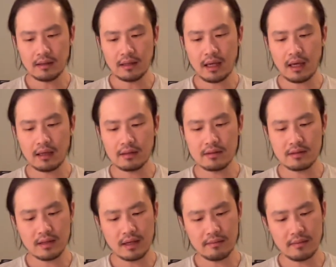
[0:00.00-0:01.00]
In
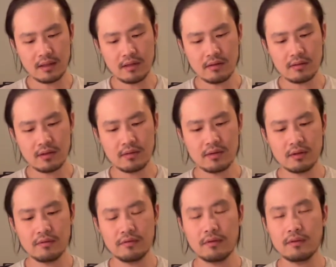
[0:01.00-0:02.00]
terms
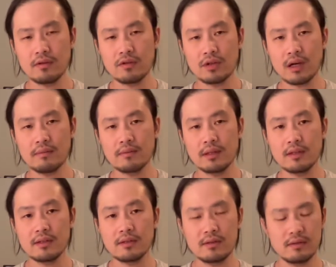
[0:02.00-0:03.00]
of
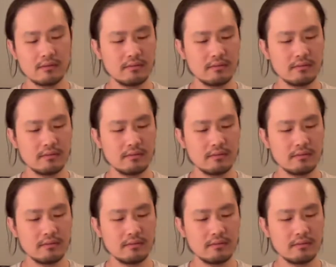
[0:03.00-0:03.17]
sharpness,